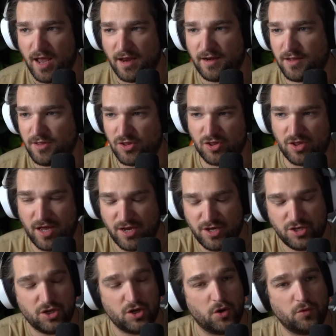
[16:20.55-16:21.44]
And I just,
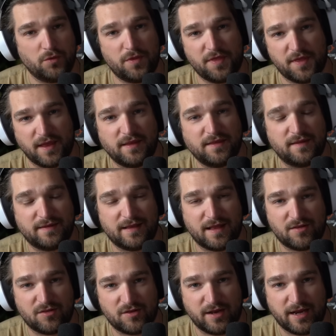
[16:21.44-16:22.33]
I don't think that
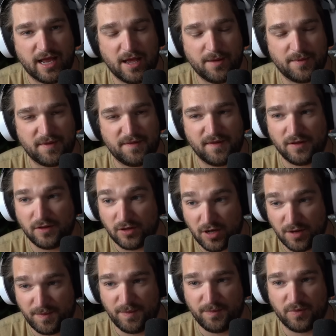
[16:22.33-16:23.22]
that's going to happen. I think a
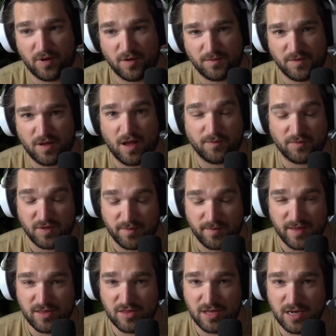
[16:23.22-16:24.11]
lot of people are
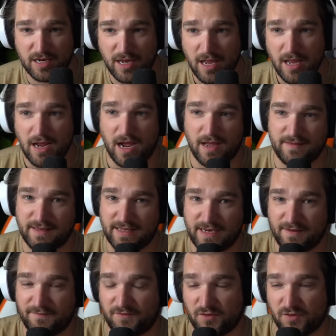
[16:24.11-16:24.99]
optimistic. I think
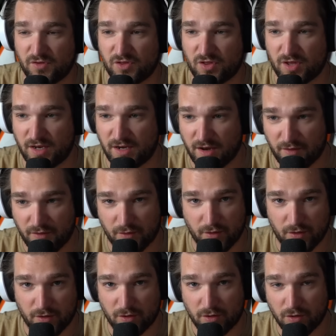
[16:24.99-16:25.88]
that if there's
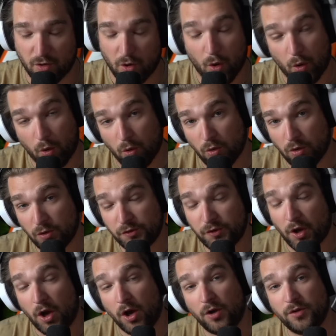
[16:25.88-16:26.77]
another
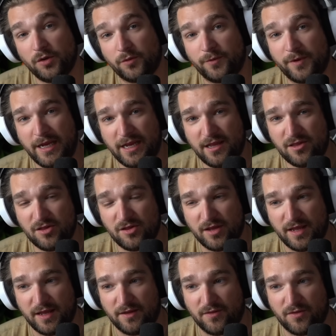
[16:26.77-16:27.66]
hold on the
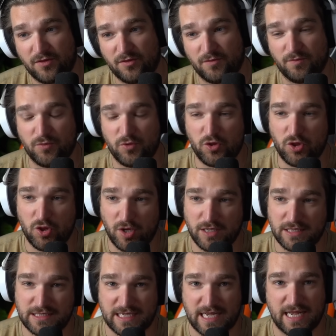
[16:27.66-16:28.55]
rates, it's
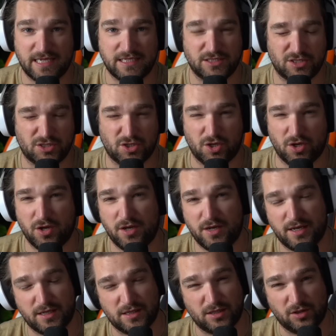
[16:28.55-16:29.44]
just as
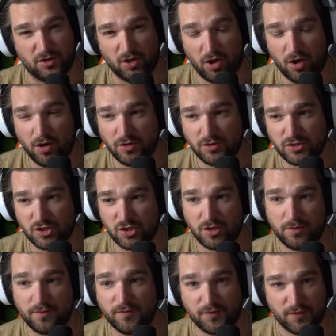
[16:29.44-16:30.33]
good in the long
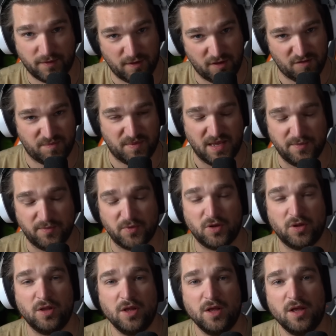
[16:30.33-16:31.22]
term for these
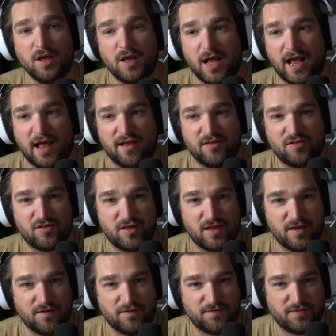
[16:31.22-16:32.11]
people
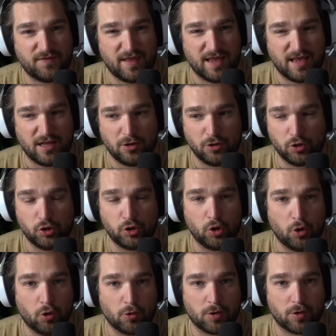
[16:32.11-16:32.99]
as if they
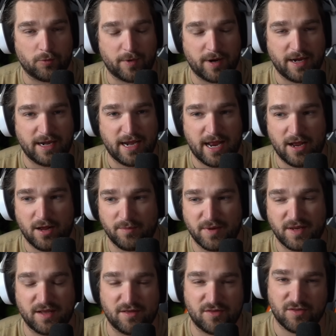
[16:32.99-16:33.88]
lower it right now,
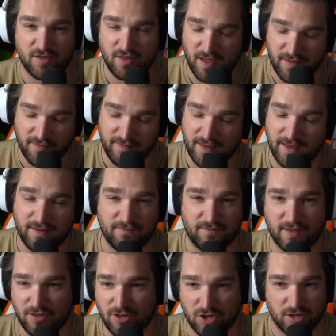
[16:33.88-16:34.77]
because I think
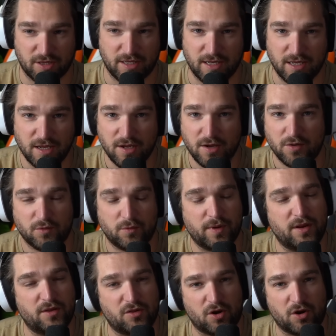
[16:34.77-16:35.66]
eventually
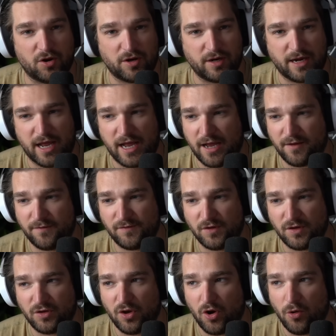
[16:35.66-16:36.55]
rates are going to have
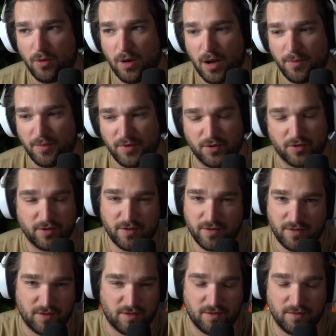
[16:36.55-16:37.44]
to go up in
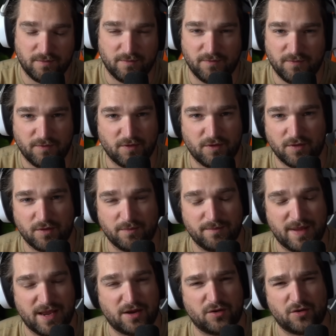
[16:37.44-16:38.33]
order to
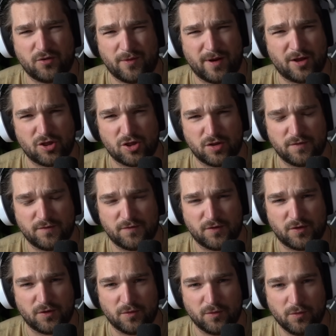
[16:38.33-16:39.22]
make a correction
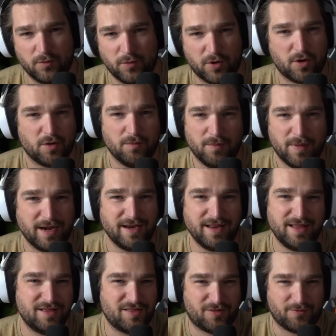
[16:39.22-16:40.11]
for what our
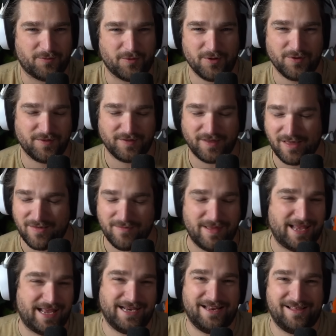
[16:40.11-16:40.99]
money is worth. It
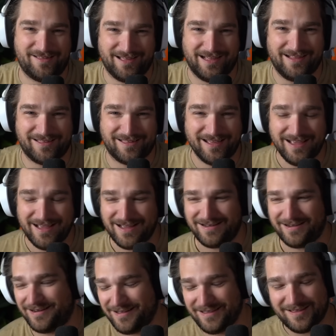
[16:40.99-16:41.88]
doesn't make any sense.
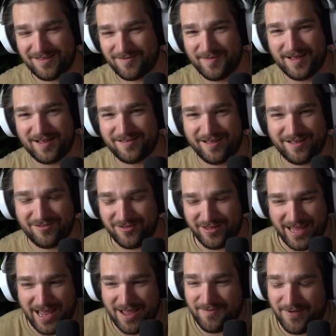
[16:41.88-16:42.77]
None of this makes sense.
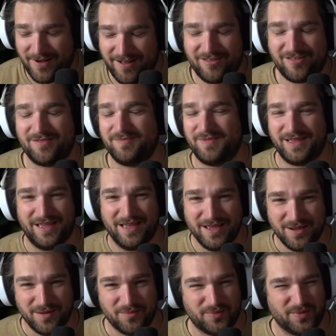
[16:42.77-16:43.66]
You can't
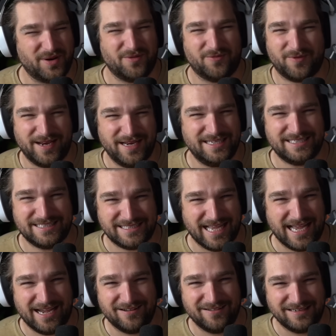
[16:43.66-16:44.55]
possibly bring rates
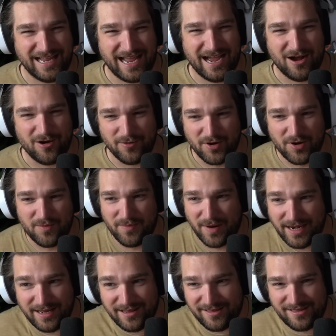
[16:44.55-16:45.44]
down now when our
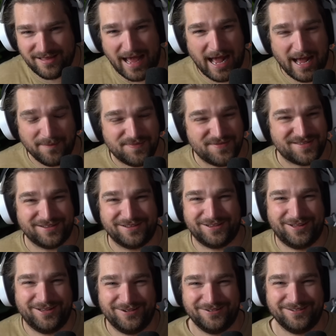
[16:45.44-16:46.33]
money's
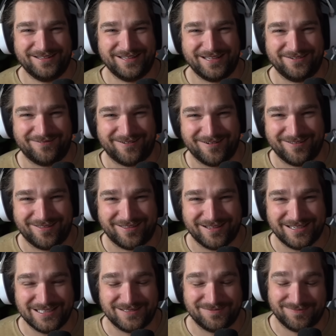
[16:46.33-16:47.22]
absolutely
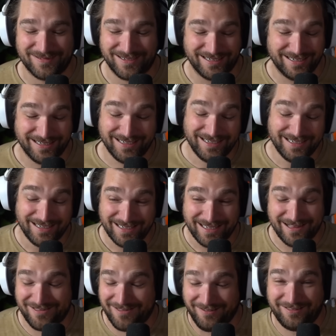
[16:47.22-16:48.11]
worthless. But
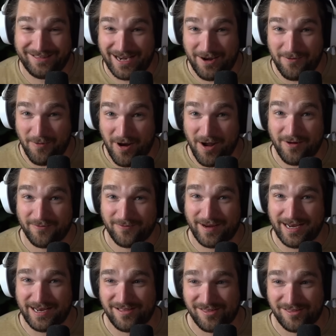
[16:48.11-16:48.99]
it's not that I want
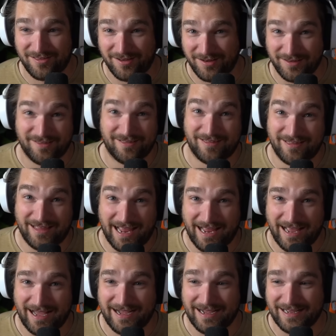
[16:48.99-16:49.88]
rates to
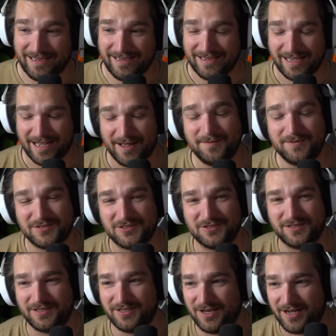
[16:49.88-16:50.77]
stay high.
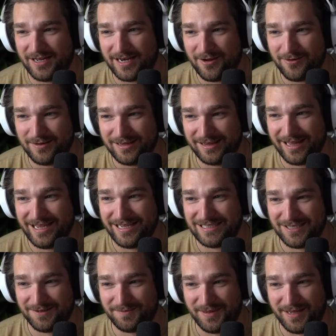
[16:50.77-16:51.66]
Absolutely not. I would
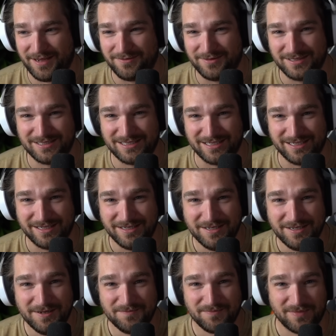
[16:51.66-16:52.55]
like to be able to
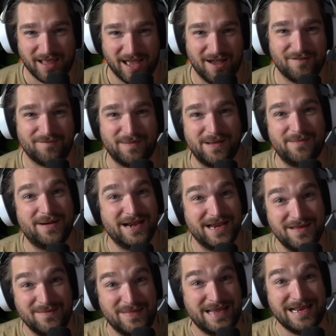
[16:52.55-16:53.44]
have my
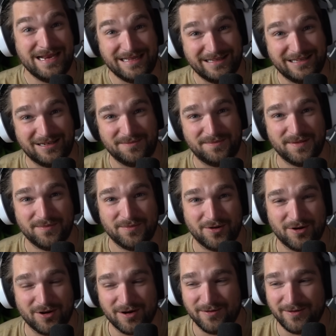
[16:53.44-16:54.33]
money mean a little bit
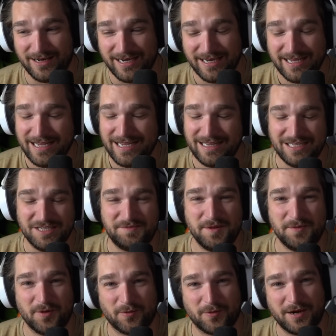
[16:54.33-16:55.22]
more, but these
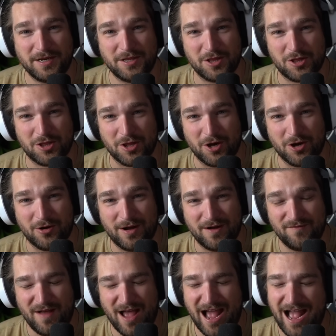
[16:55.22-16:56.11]
people running the show
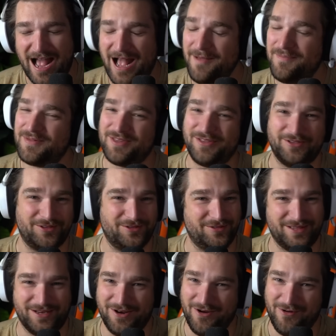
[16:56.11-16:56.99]
have
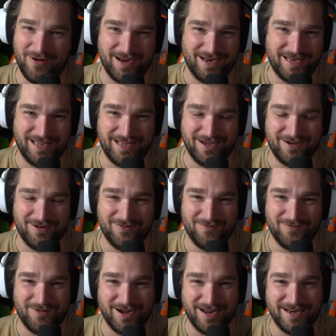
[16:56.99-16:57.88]
absolutely no idea
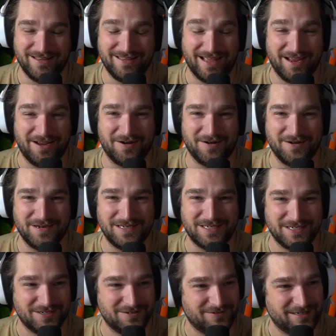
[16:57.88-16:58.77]
what they are
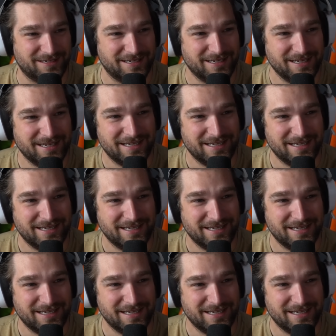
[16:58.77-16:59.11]
doing.